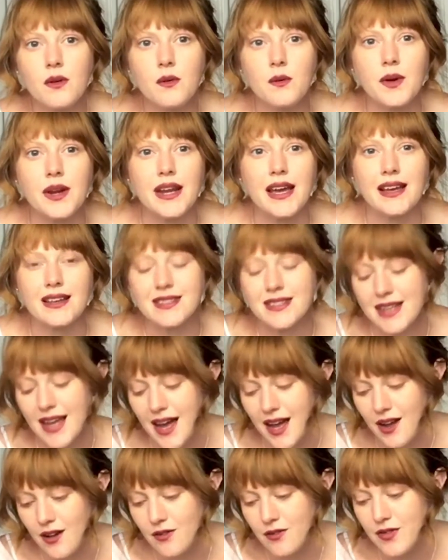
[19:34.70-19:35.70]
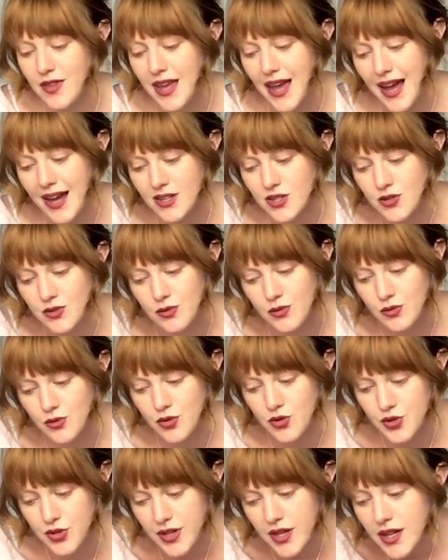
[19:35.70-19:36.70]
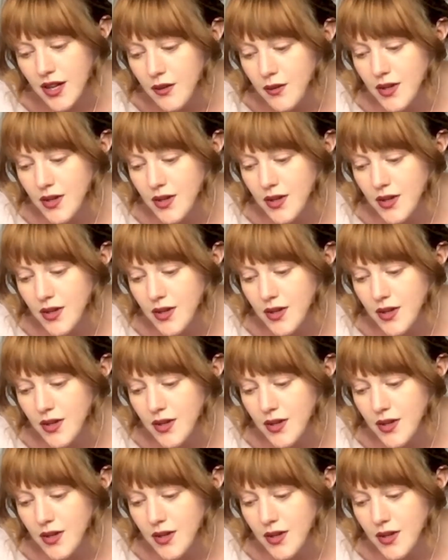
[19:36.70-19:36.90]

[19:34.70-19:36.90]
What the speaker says: We next have the Ashthorn Tree,